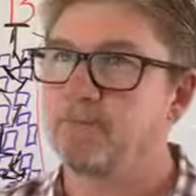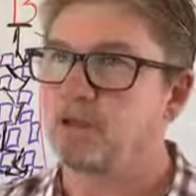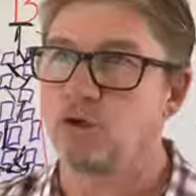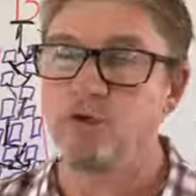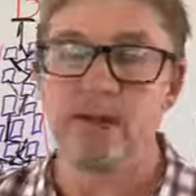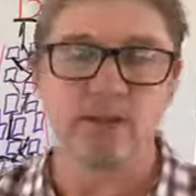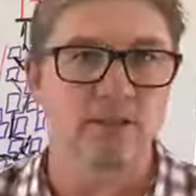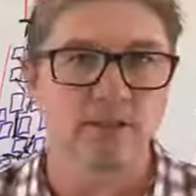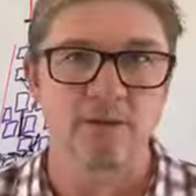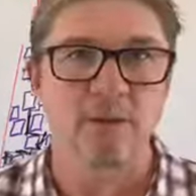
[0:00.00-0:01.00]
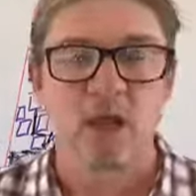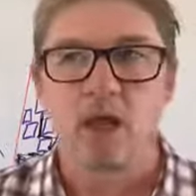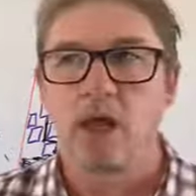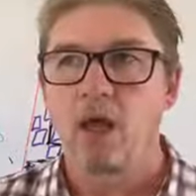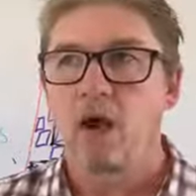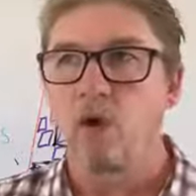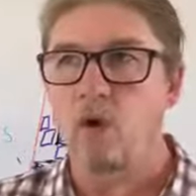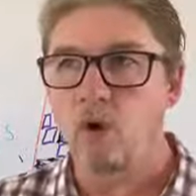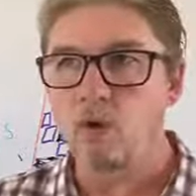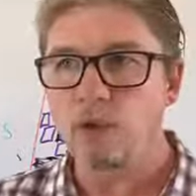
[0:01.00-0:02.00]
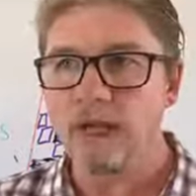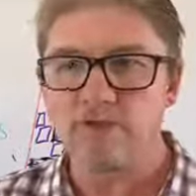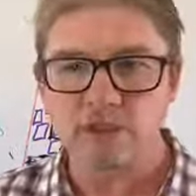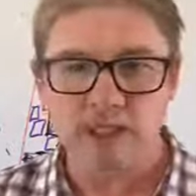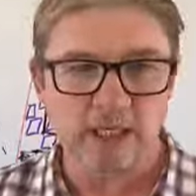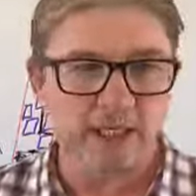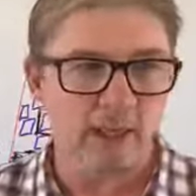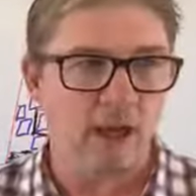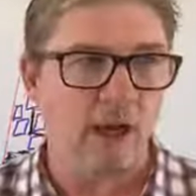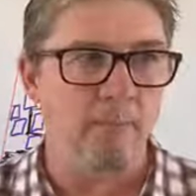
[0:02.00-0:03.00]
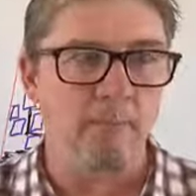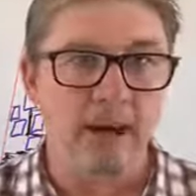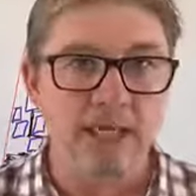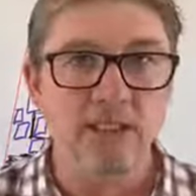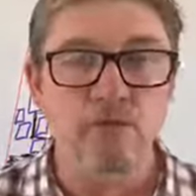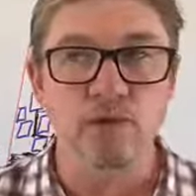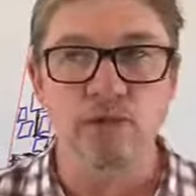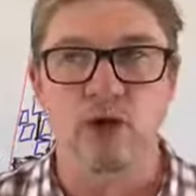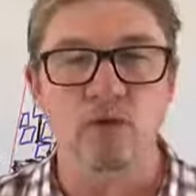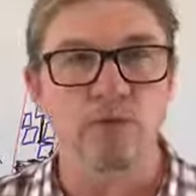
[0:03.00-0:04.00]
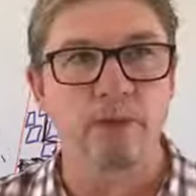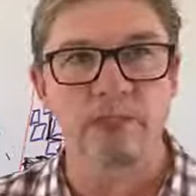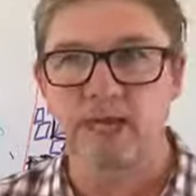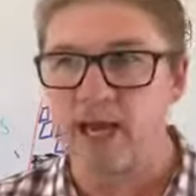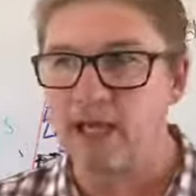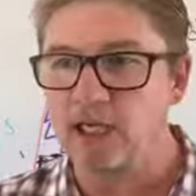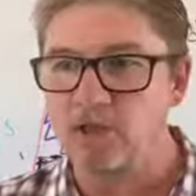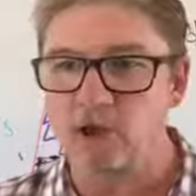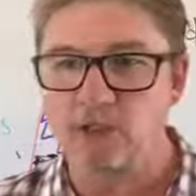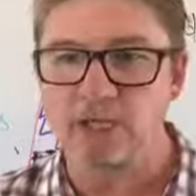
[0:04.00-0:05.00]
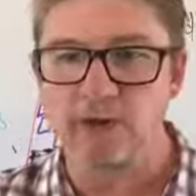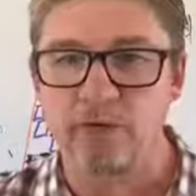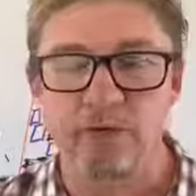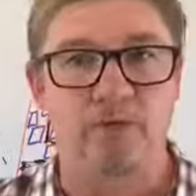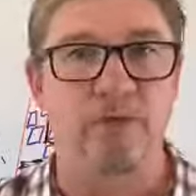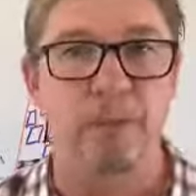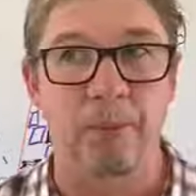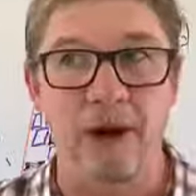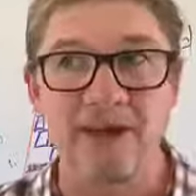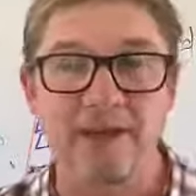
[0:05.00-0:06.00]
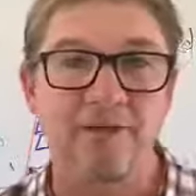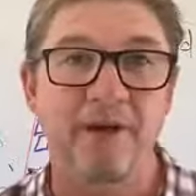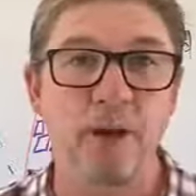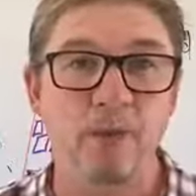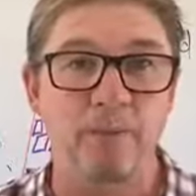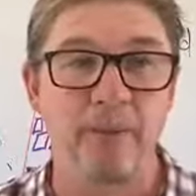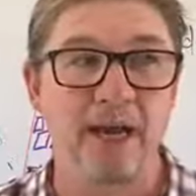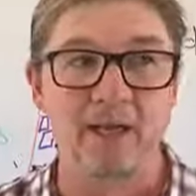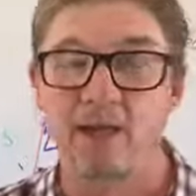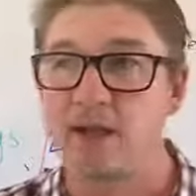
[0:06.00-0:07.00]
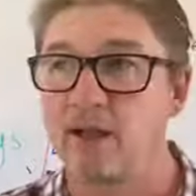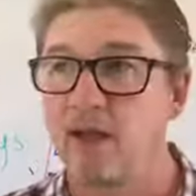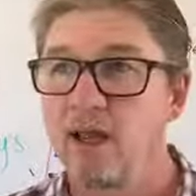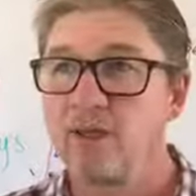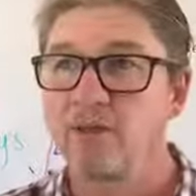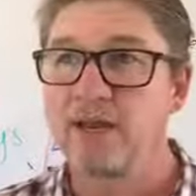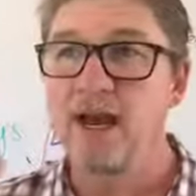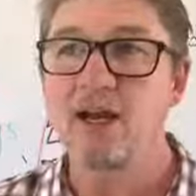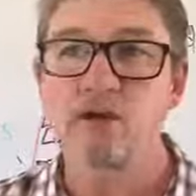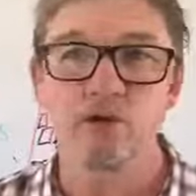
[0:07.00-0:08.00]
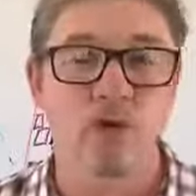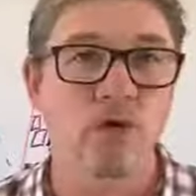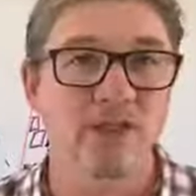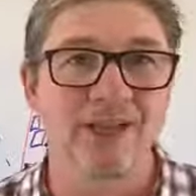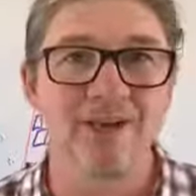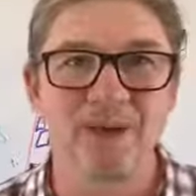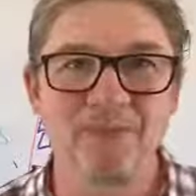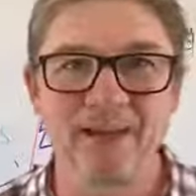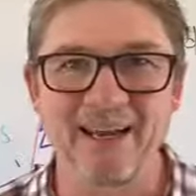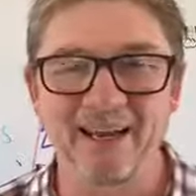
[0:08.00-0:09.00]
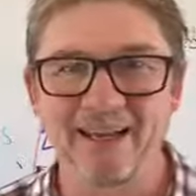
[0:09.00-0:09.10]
Tourette's. All have seen amazing results by targeting those areas of the brain that have held them back, that aren't as strong as they could be.